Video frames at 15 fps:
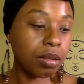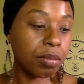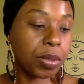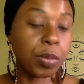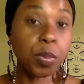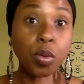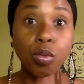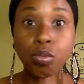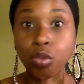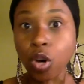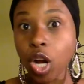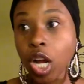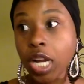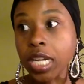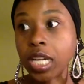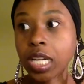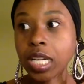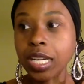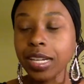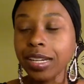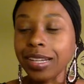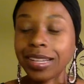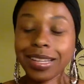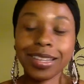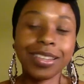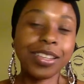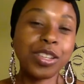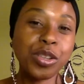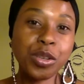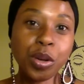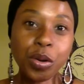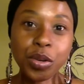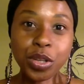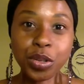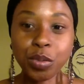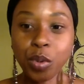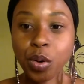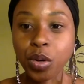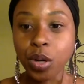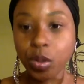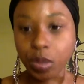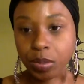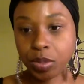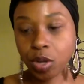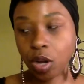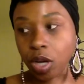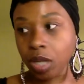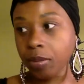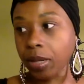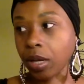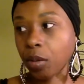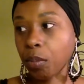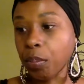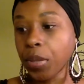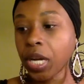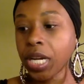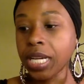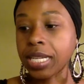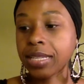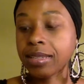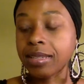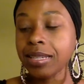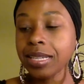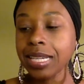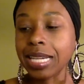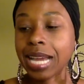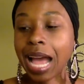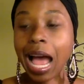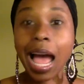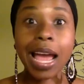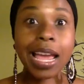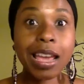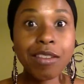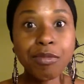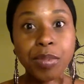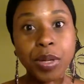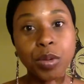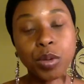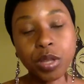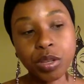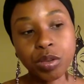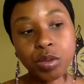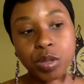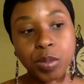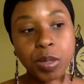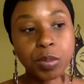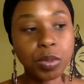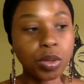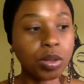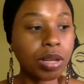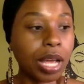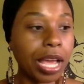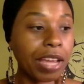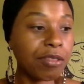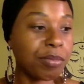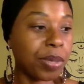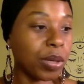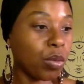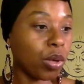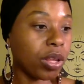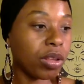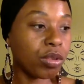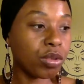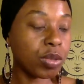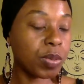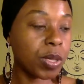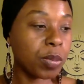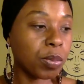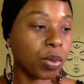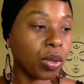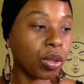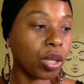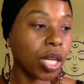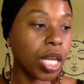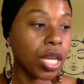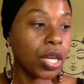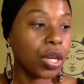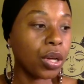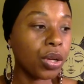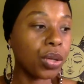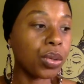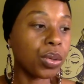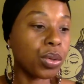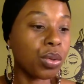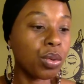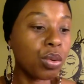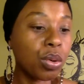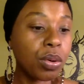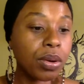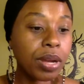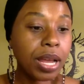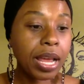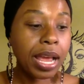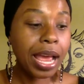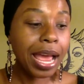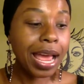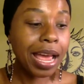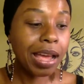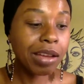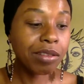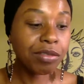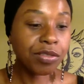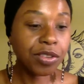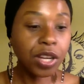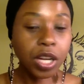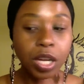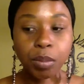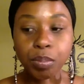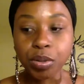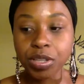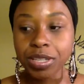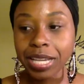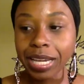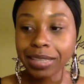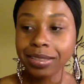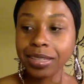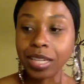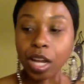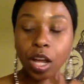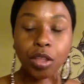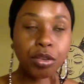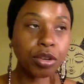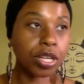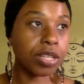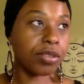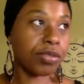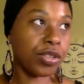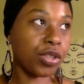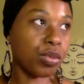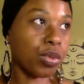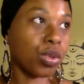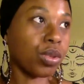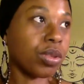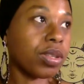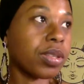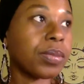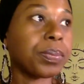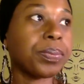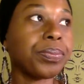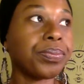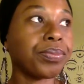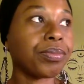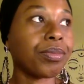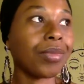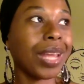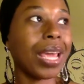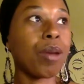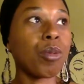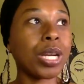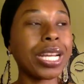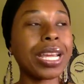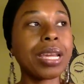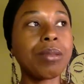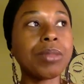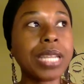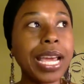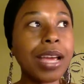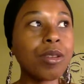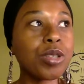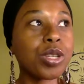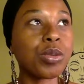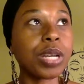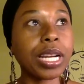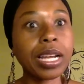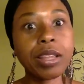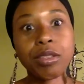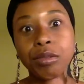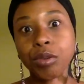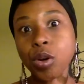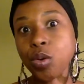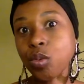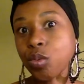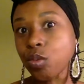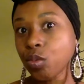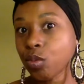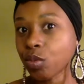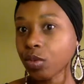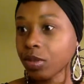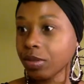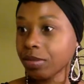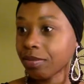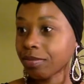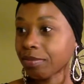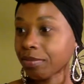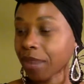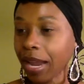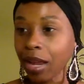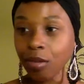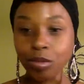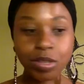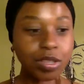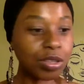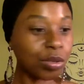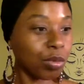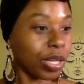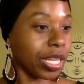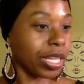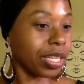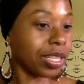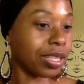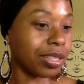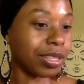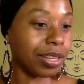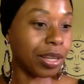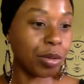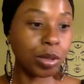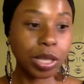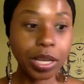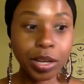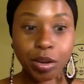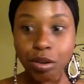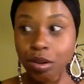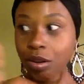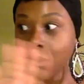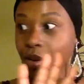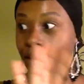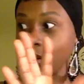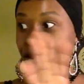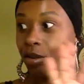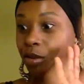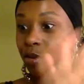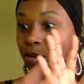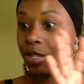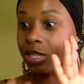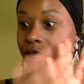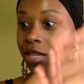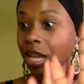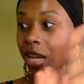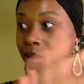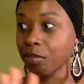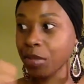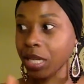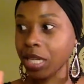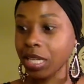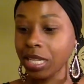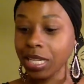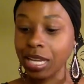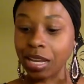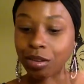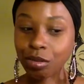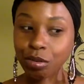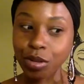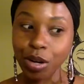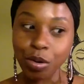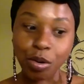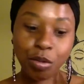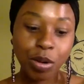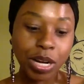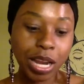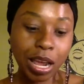people run, then you don't, you won't know what I'm talking about. But I have been one of those people. I've been one of those people who have uh, protected other individuals. And when it came down to it, I got thrown out into the wind, and they were like, oh, it's not me. I don't know what